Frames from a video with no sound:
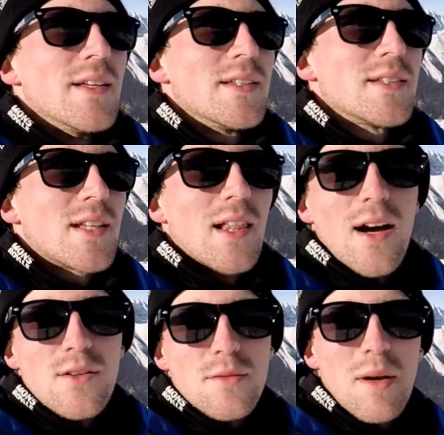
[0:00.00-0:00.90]
This
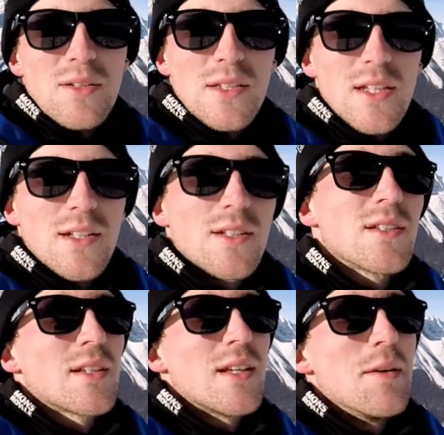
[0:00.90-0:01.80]
cloud's supposed to
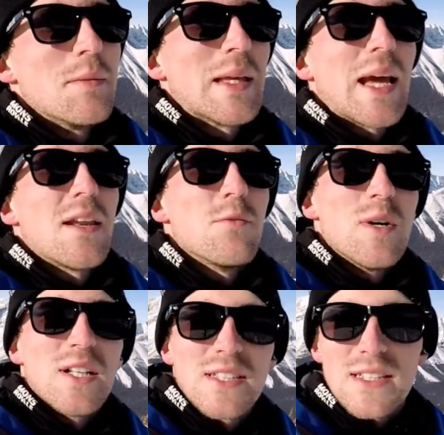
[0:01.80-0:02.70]
just keep
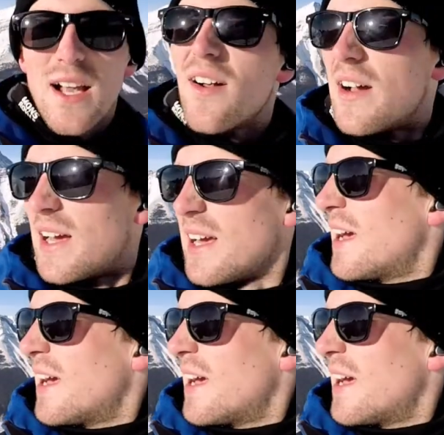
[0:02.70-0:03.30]
getting worse, so